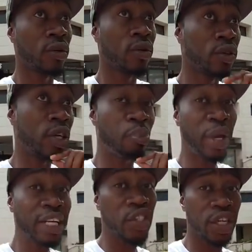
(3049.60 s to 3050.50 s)

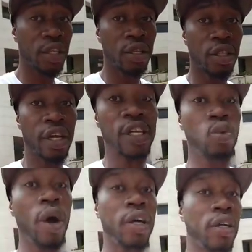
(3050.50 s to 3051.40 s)
depiction is
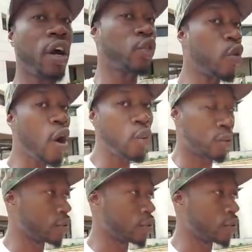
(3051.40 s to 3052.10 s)
what? A throne.